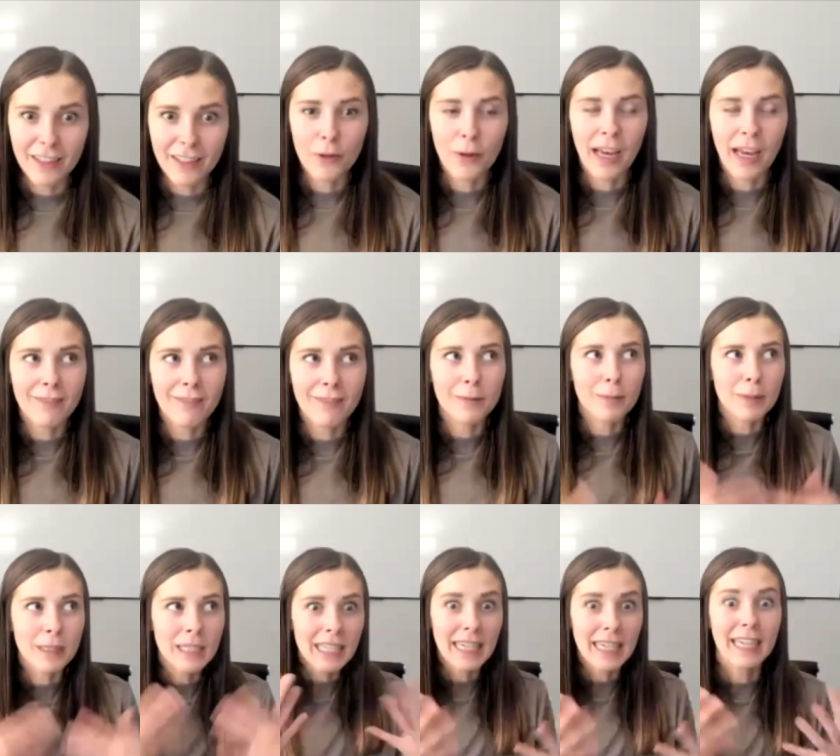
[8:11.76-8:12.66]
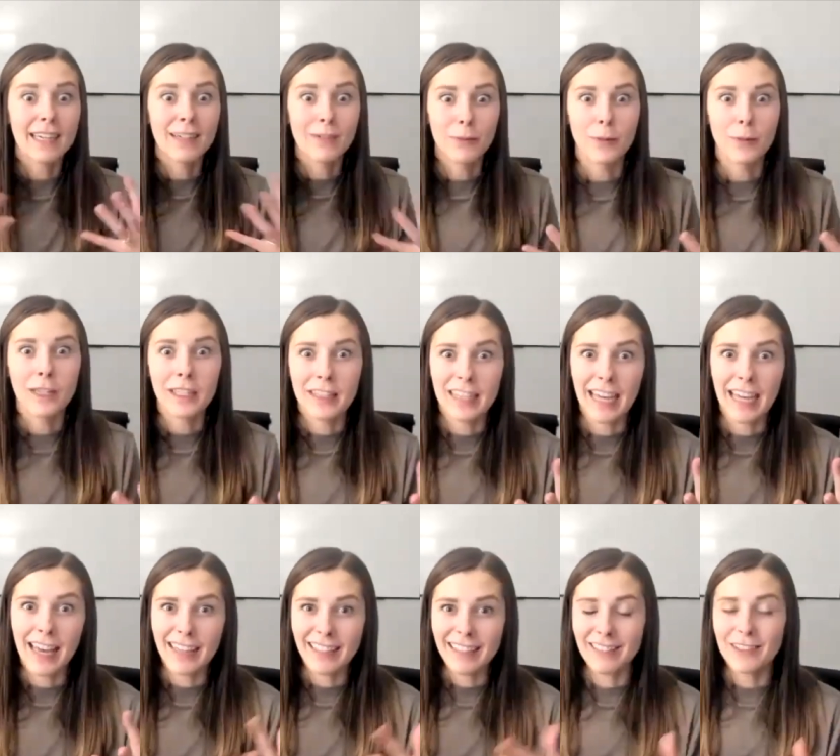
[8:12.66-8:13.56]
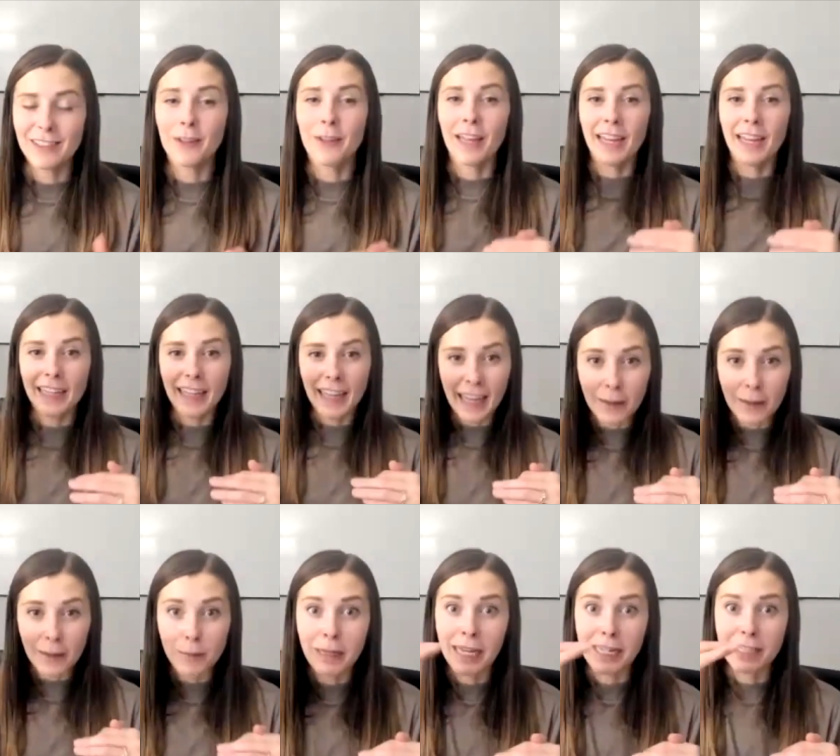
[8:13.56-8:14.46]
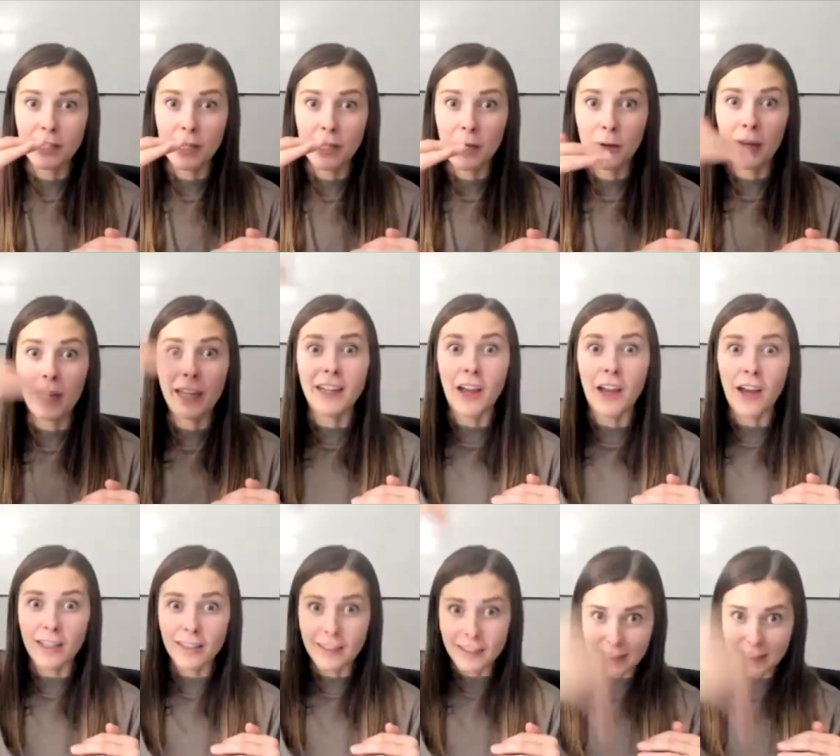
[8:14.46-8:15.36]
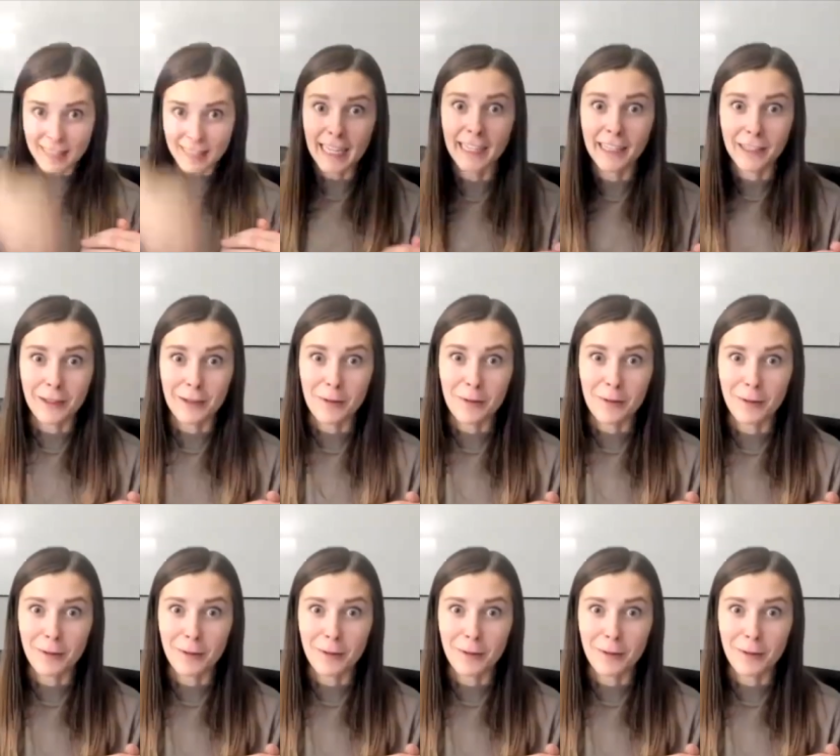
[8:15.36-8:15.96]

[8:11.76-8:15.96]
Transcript: you have a plan with that so that it can plateau and not sink you,